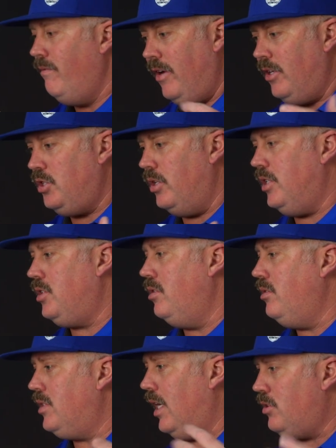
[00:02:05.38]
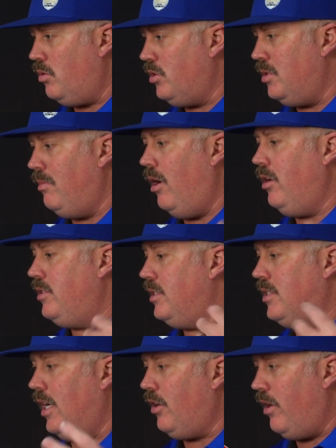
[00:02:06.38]
Very traditional. It's got torsion bars.
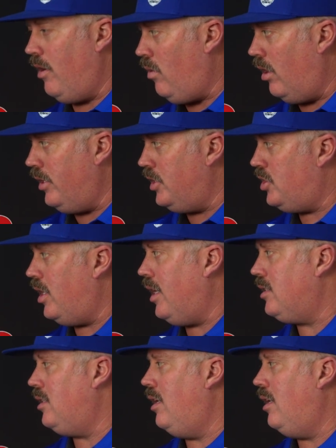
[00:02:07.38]
It's got great quality shocks on